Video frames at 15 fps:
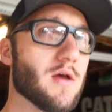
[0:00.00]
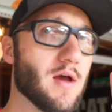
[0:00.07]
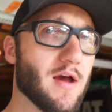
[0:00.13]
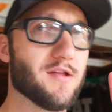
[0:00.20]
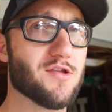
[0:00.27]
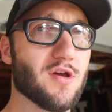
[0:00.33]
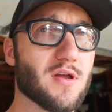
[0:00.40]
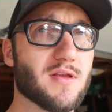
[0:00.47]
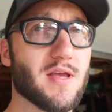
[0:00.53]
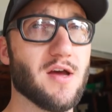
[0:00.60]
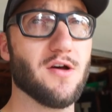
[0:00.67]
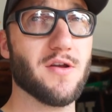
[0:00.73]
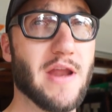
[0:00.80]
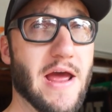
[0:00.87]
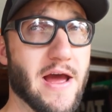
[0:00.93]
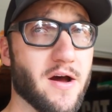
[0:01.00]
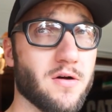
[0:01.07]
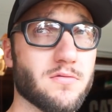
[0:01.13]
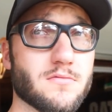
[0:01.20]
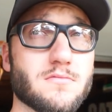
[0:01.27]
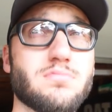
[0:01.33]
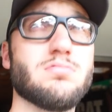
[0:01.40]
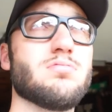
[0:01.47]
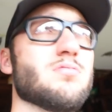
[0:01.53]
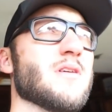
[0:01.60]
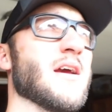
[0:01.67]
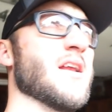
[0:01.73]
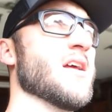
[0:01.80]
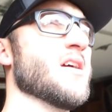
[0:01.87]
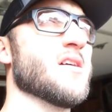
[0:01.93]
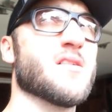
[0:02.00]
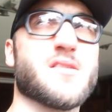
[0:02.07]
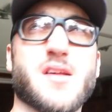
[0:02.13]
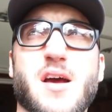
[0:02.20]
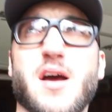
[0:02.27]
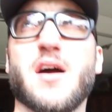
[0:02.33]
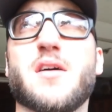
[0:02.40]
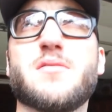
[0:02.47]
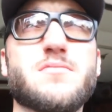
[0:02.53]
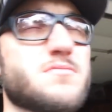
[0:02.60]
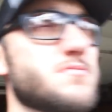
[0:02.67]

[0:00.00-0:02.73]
As you can tell now, it is uh,